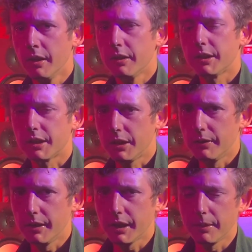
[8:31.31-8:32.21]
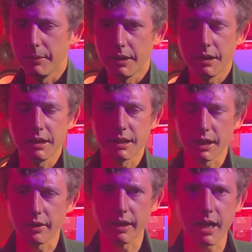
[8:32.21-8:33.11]
the security community,
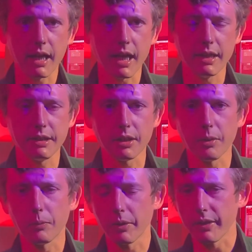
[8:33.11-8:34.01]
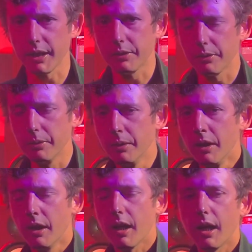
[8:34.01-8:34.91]
CIA, ASIO and what they do.
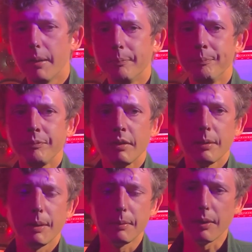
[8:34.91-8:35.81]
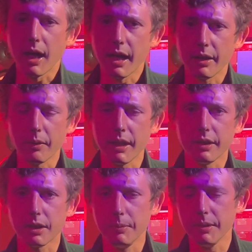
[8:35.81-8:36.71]
Um, people aren't or in
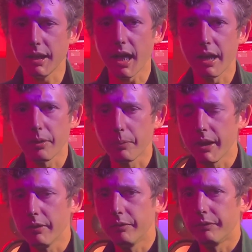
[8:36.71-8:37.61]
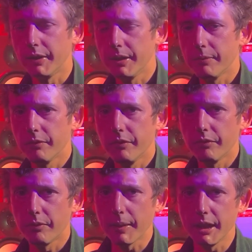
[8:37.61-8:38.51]
the community aren't aware of freedom of
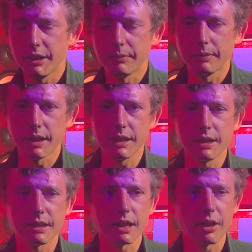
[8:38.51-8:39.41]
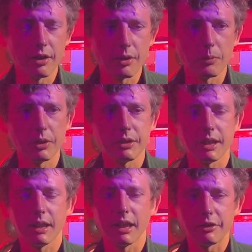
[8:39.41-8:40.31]
information releases they don't know what
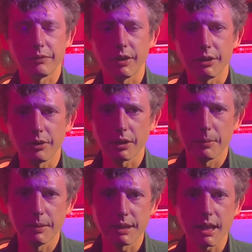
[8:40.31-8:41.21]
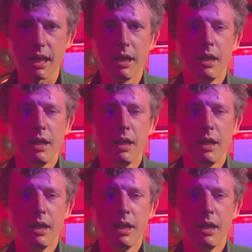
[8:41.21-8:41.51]
declassified documents are